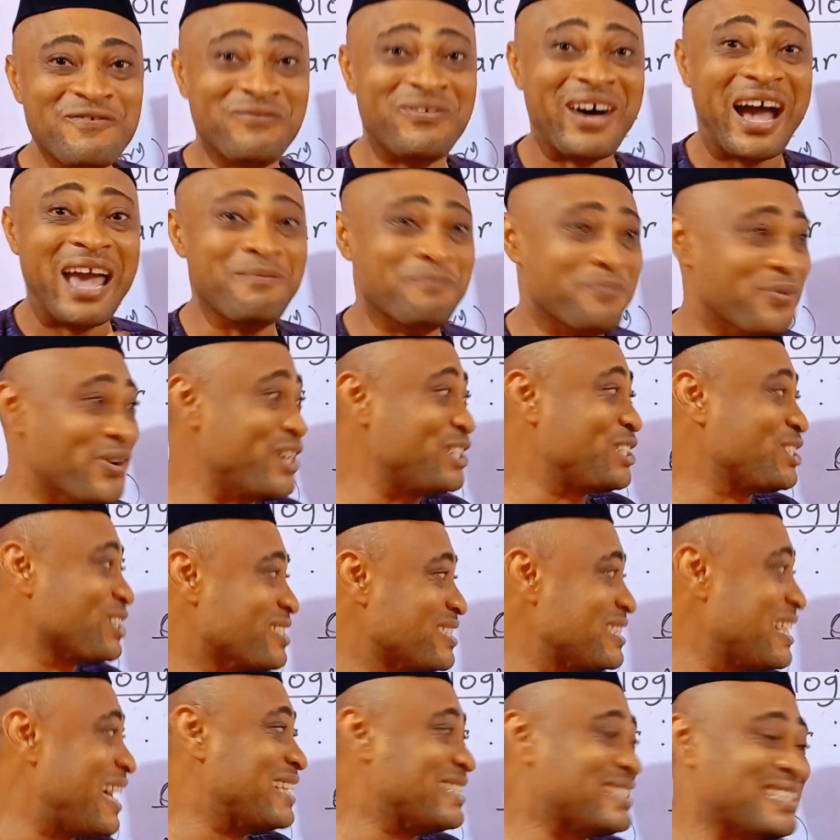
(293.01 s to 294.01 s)

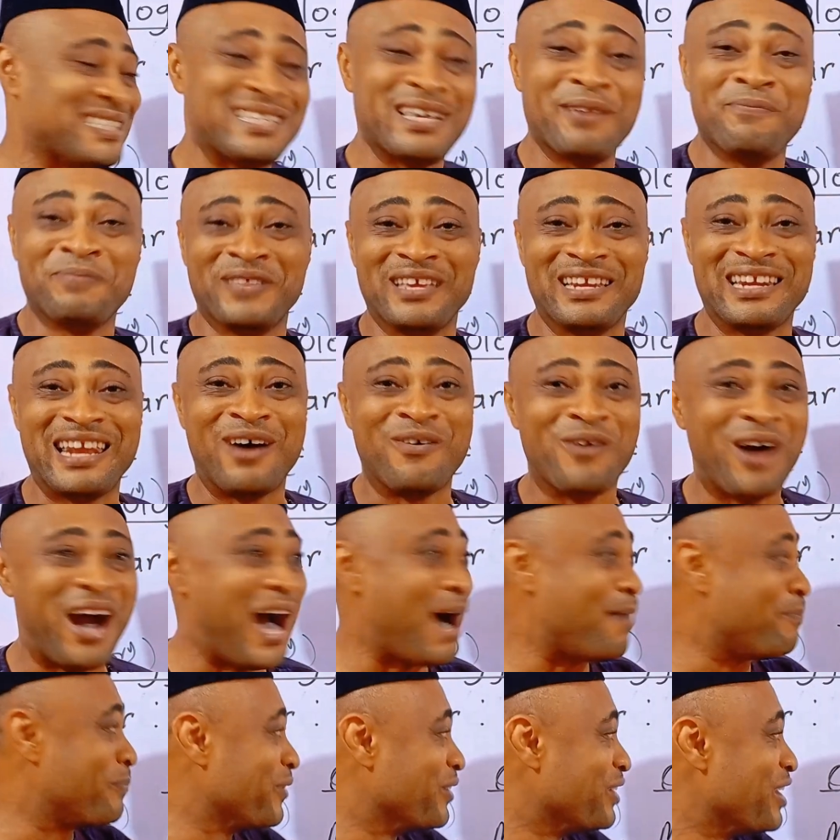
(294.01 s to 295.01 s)
Vibrations. That's the same thing that will
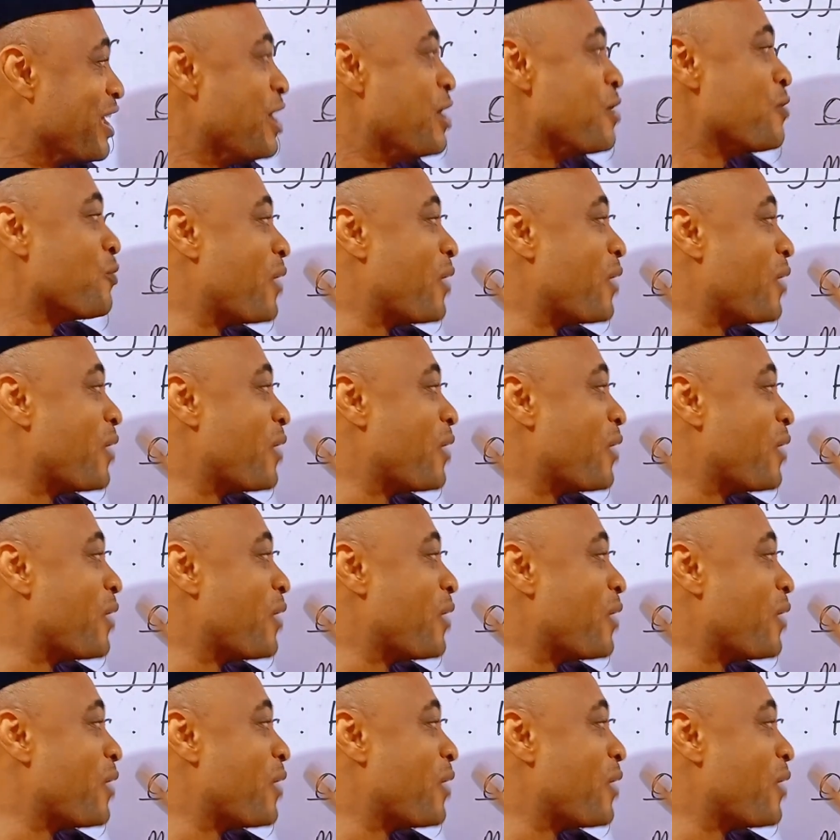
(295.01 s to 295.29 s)
happen.